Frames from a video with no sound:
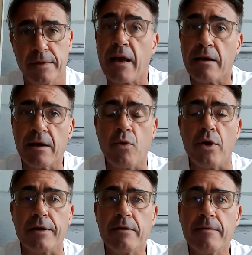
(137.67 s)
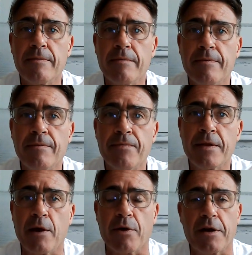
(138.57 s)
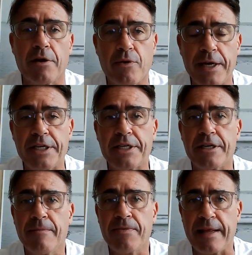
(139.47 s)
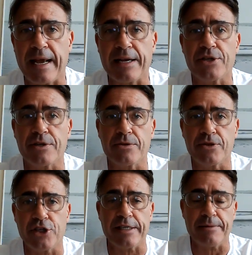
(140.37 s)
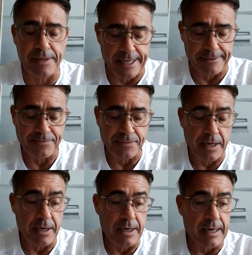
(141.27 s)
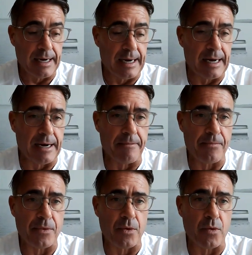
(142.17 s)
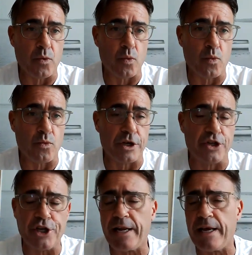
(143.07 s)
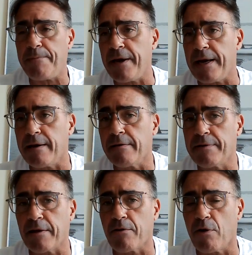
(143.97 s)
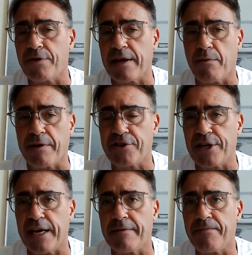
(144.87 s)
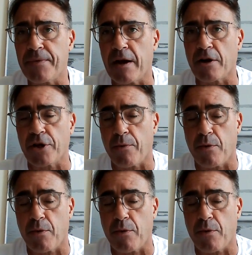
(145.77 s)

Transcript: Yeah, it would. It would increase national GDP. The GDP growth that we've seen, our